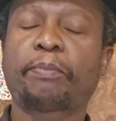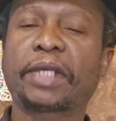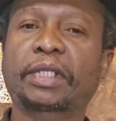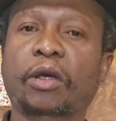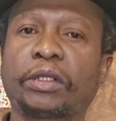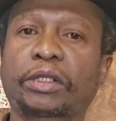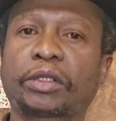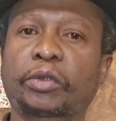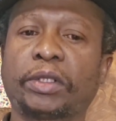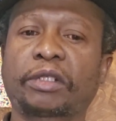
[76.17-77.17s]
basic
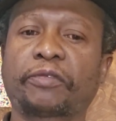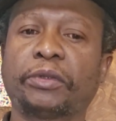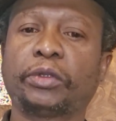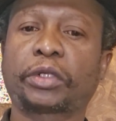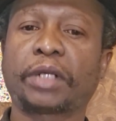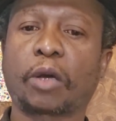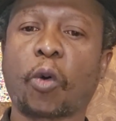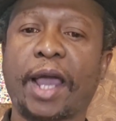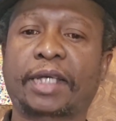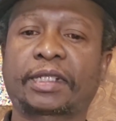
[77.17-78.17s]
constituents of a neutron are
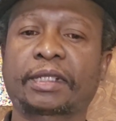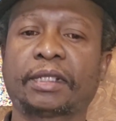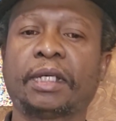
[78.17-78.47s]
quarks.